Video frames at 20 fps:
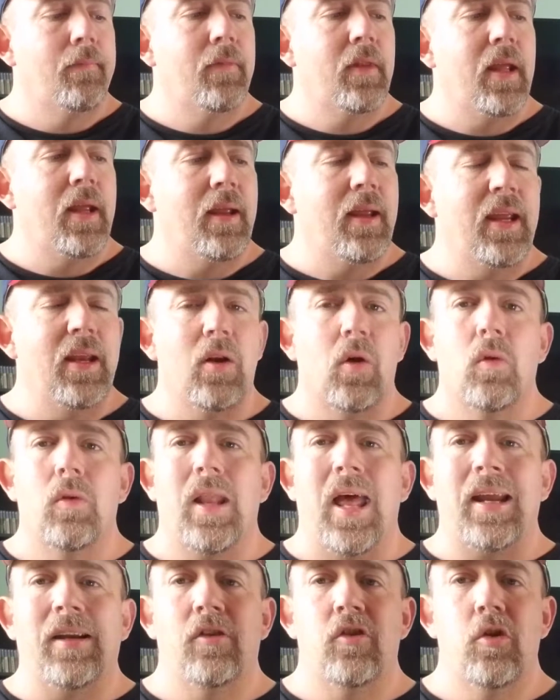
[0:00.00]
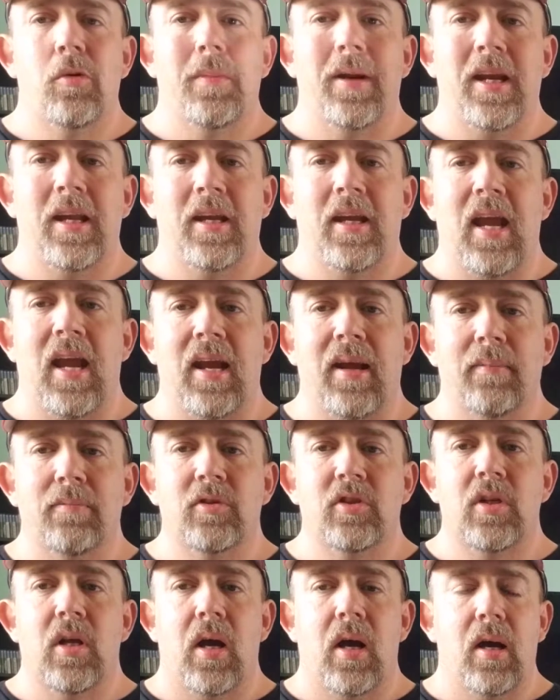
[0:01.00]
He don't like too many
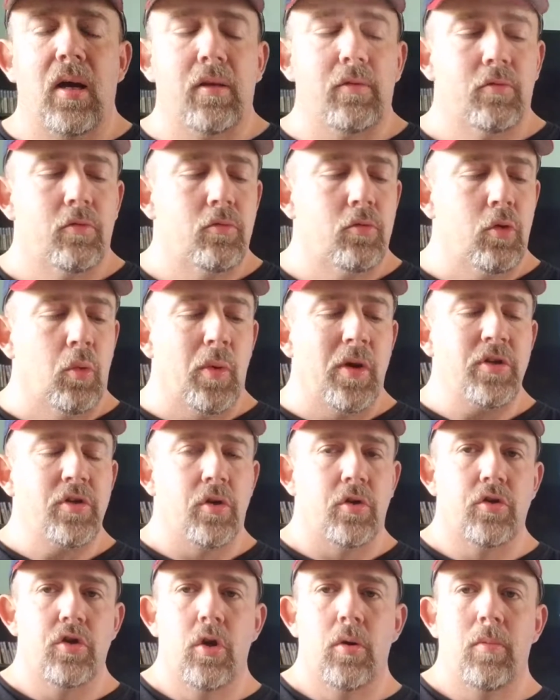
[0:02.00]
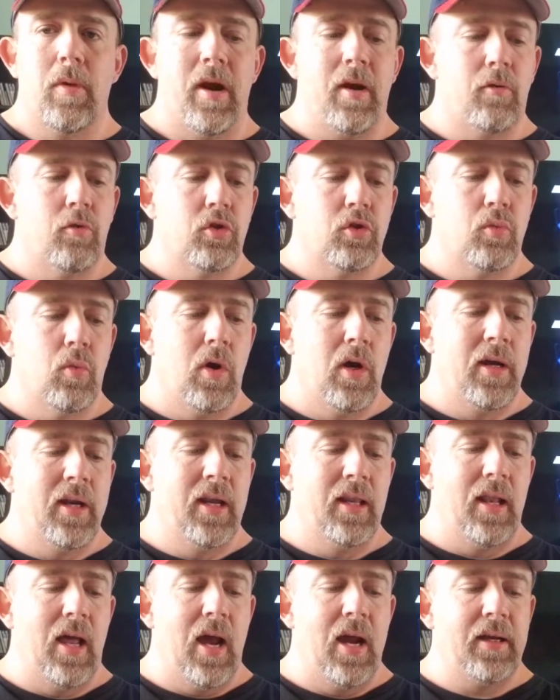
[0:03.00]
games. The original Tomb Raider was one
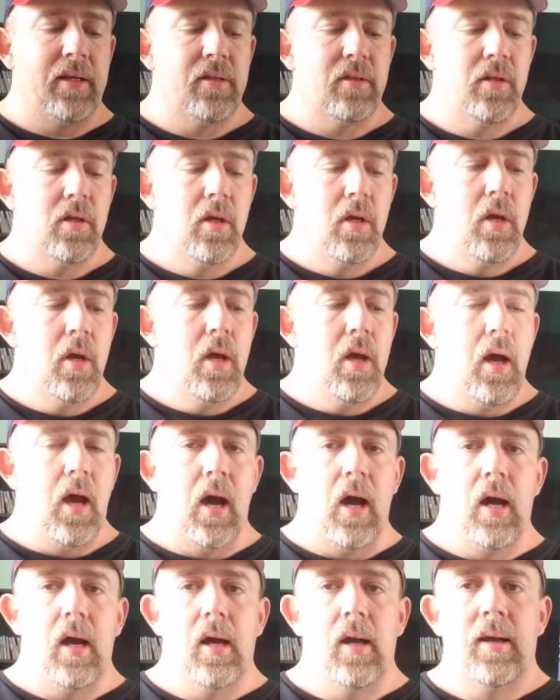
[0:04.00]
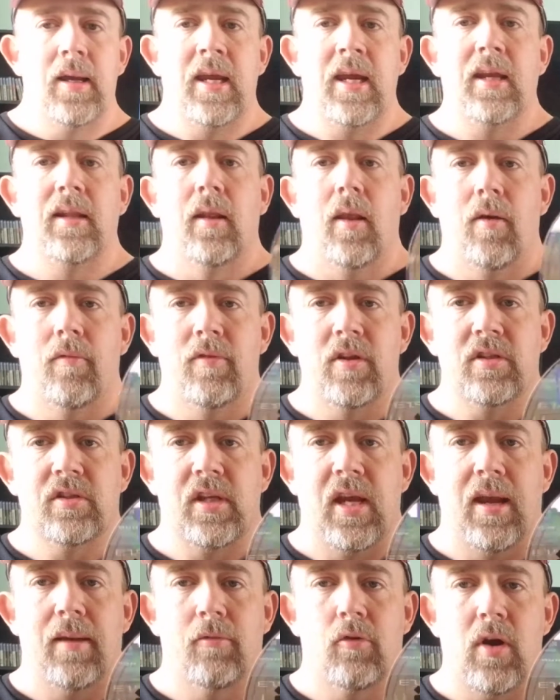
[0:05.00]
he liked. He loved this
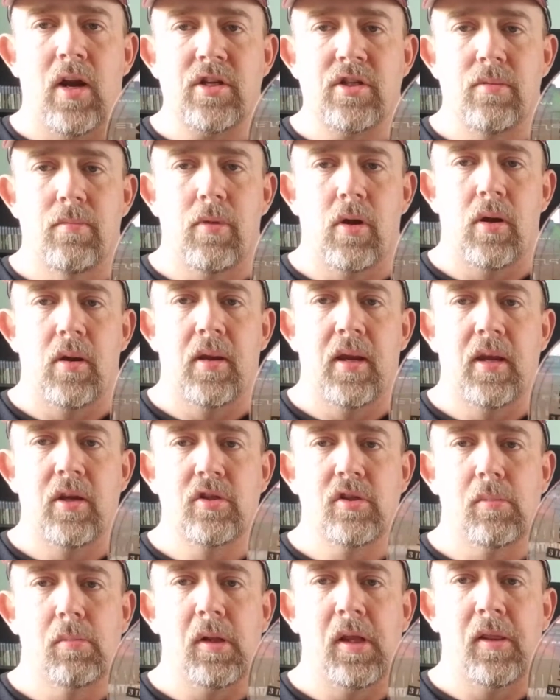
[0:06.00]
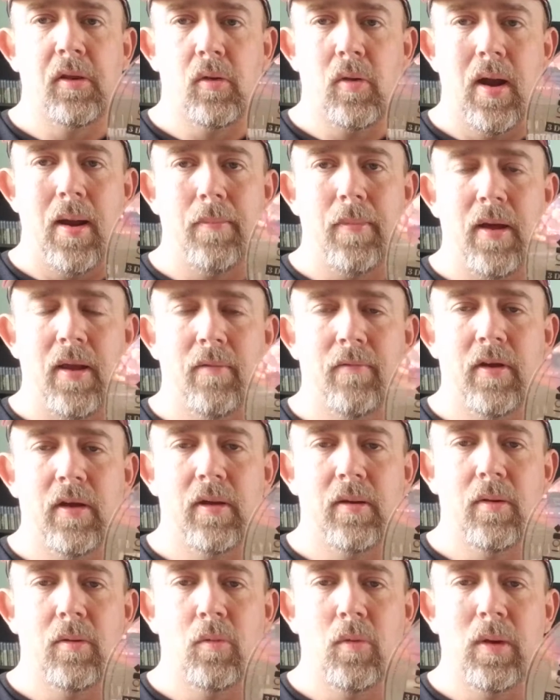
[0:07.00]
game, Crash and Burn. He used to play the crap out of
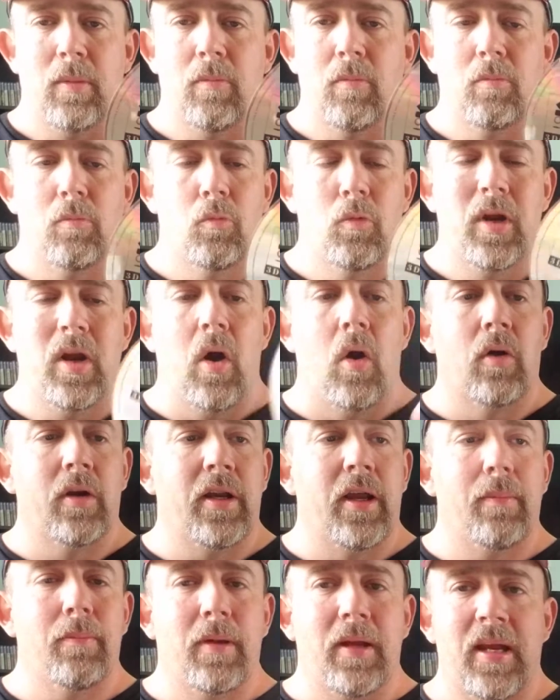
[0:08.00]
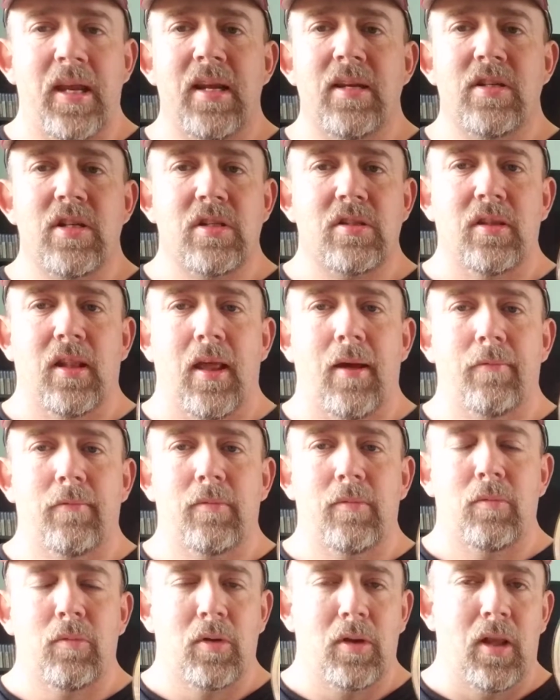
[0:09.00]
it, and we all did. But he just
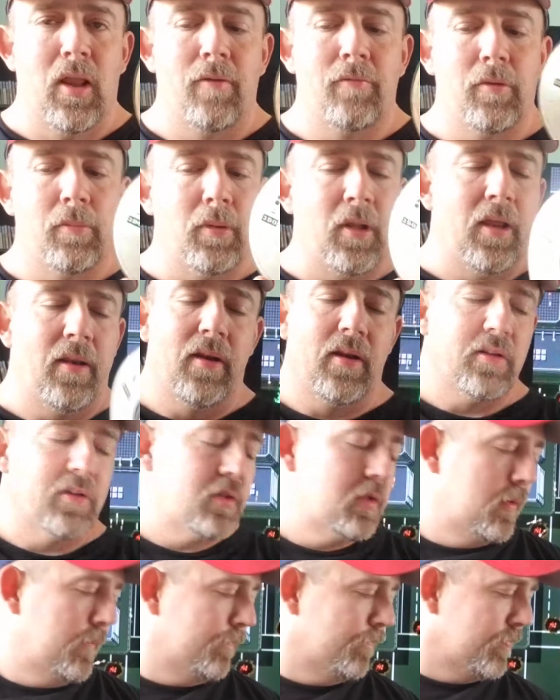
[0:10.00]
would love to play this.